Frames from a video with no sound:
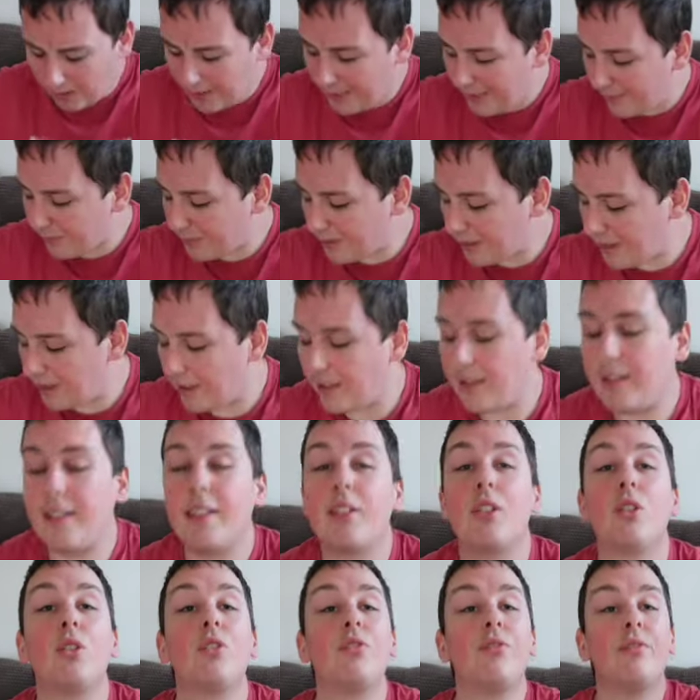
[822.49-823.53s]
I absolutely
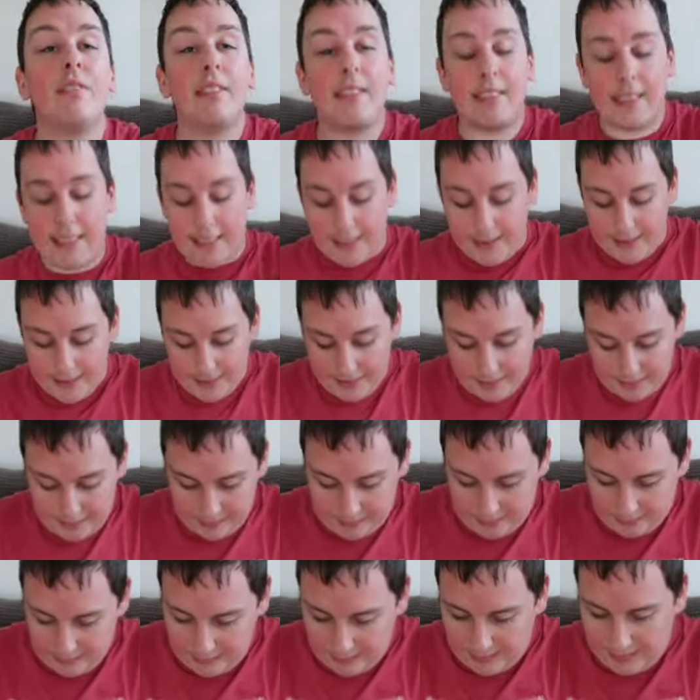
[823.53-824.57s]
couldn't resist.
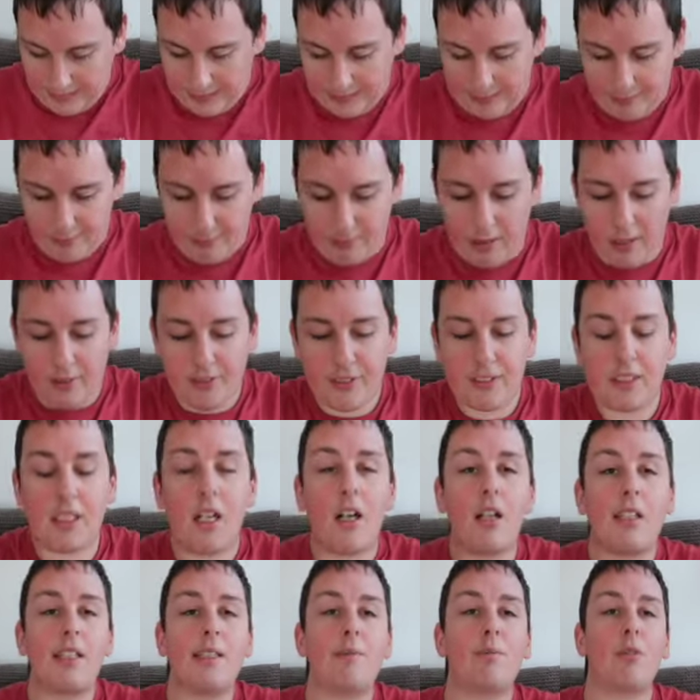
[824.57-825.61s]
I've
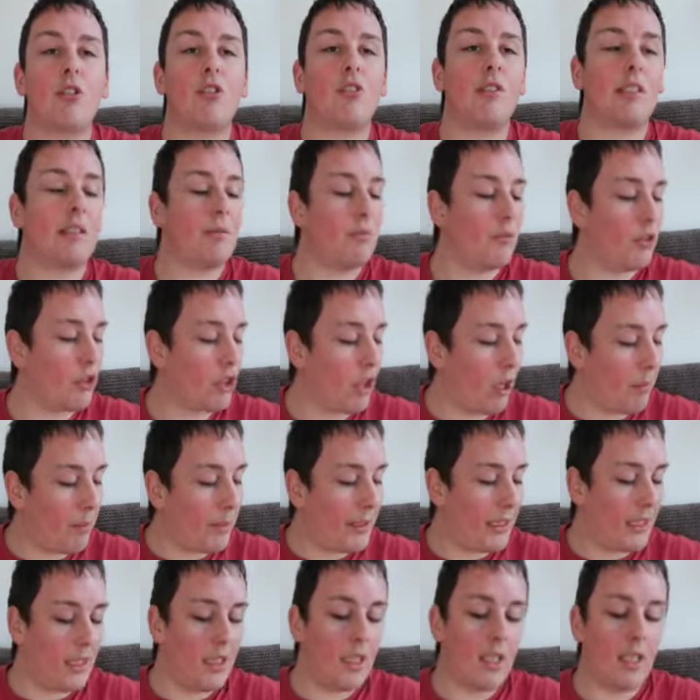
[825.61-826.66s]
started my Christmas
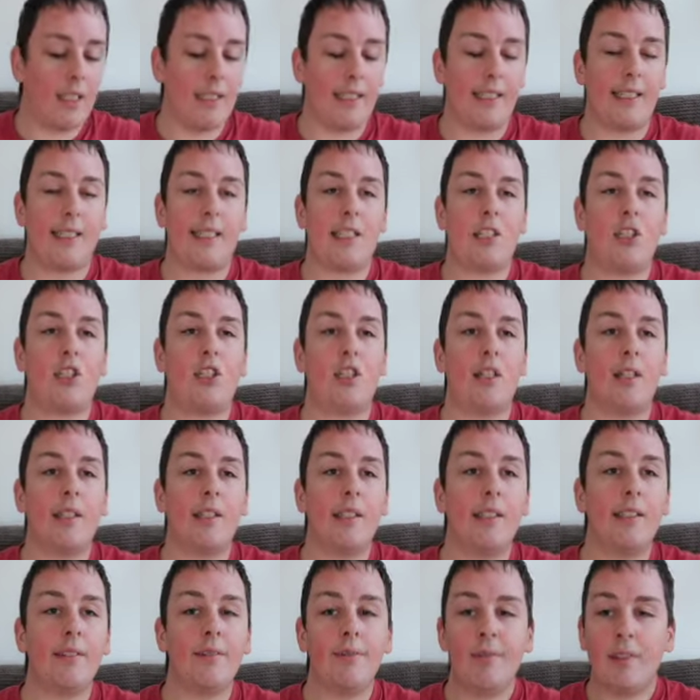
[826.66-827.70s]
shopping early this
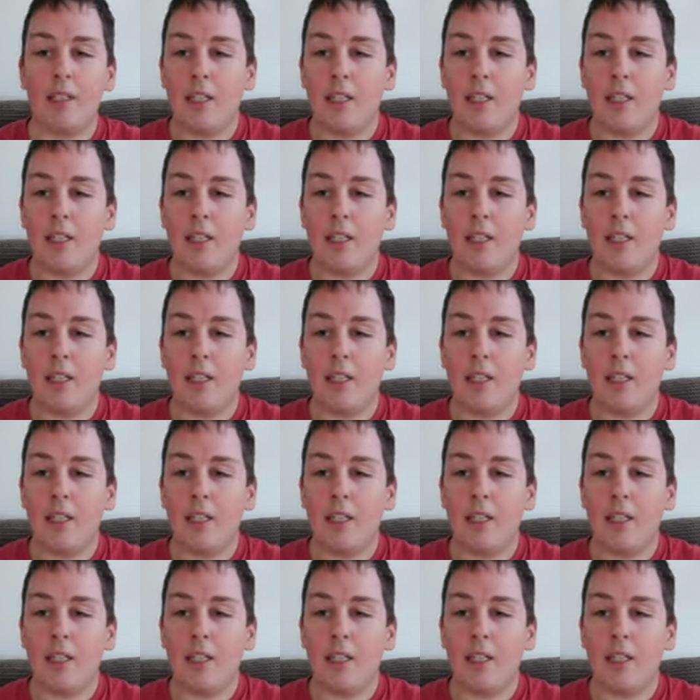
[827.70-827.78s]
year.